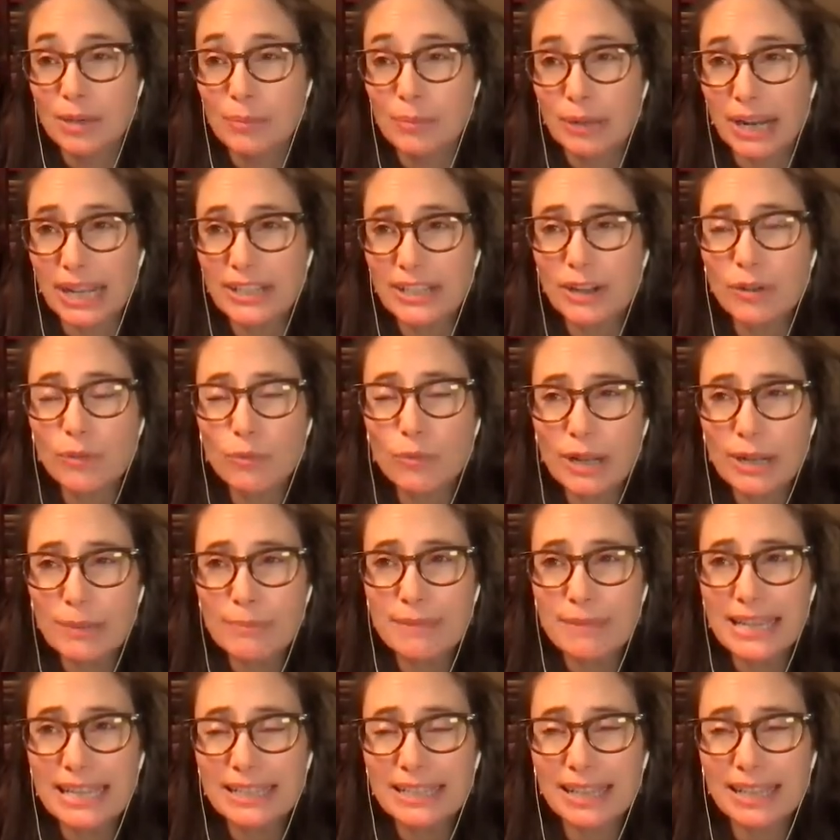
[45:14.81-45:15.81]
But I don't want
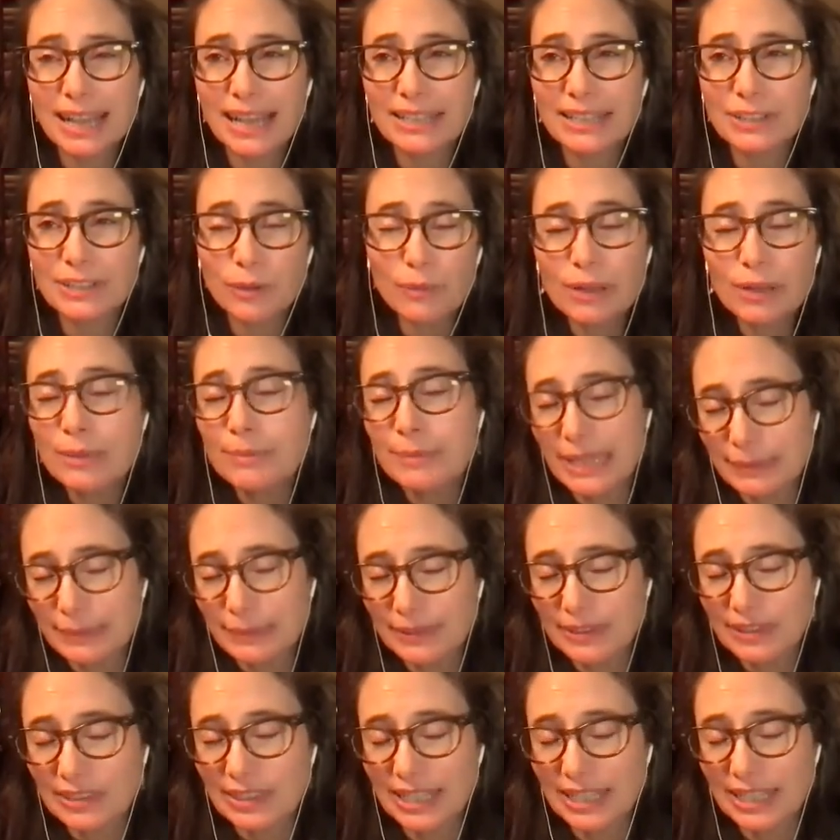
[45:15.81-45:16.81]
to make
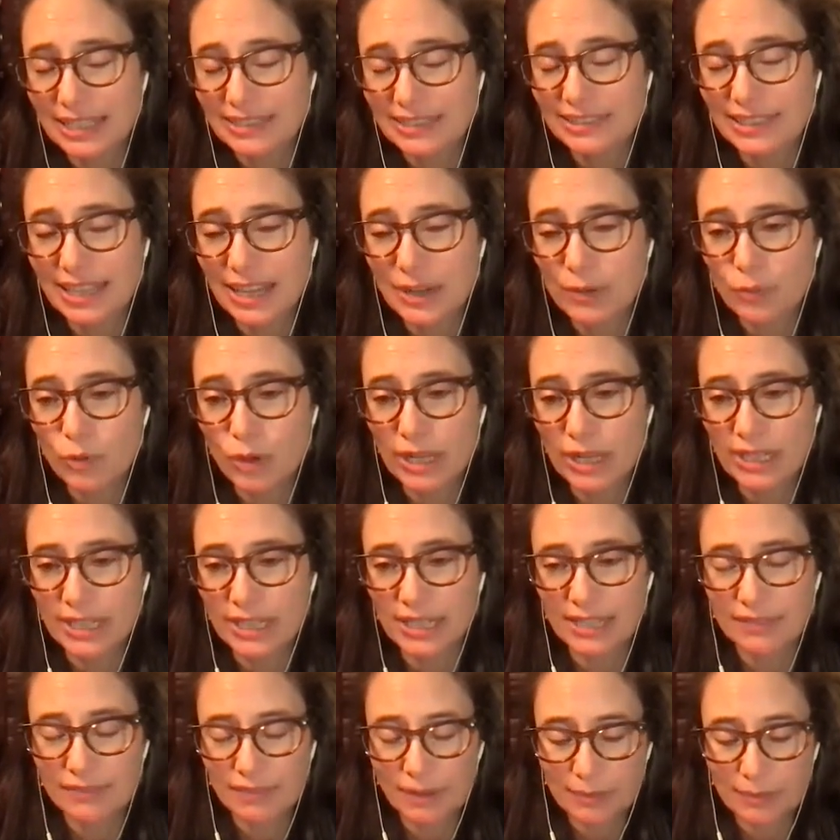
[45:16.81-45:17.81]
mistakes.
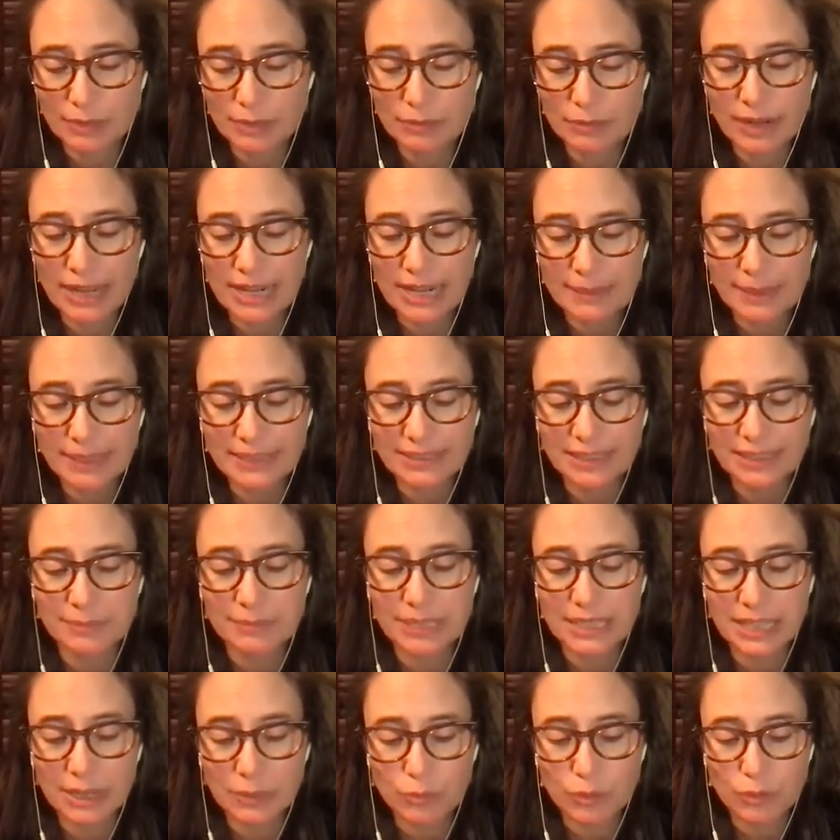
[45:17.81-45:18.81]
If I'm going to write about
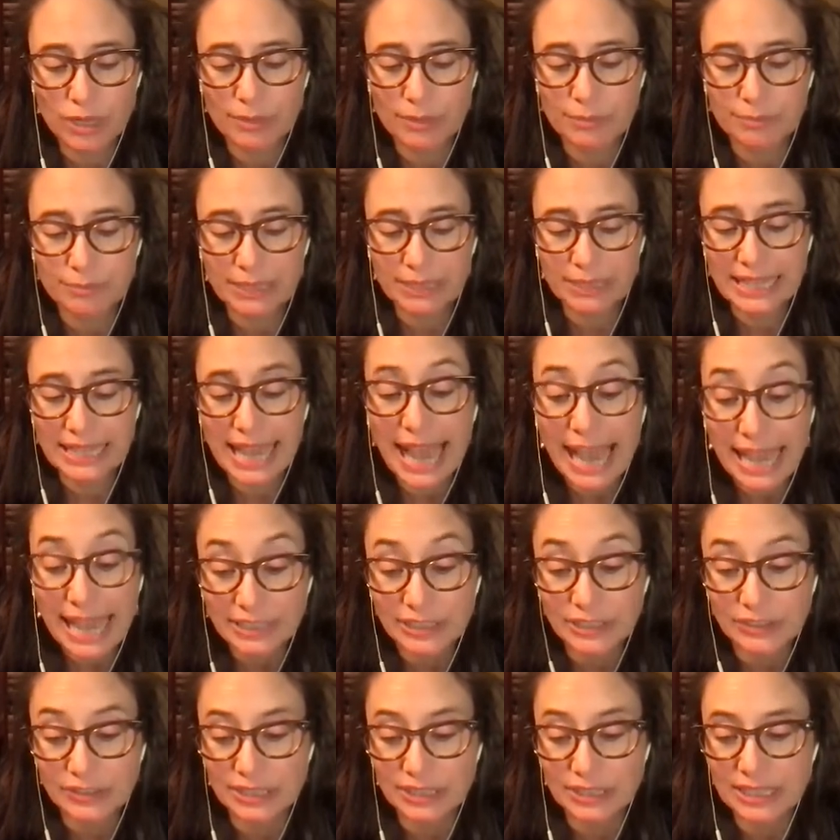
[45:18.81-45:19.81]
something, I want to be
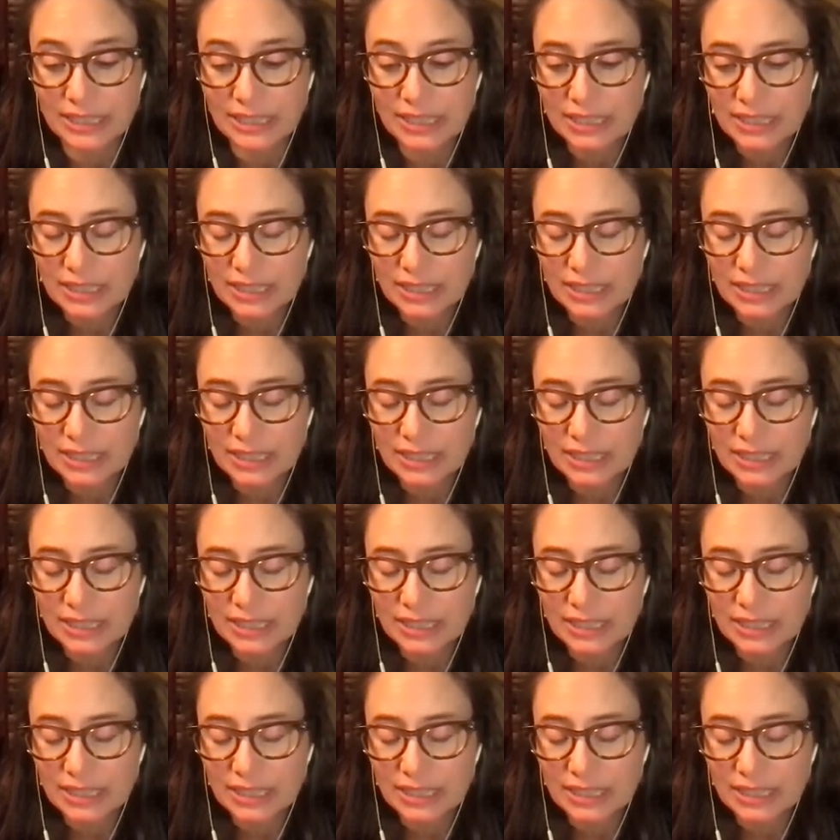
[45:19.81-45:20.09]
accurate.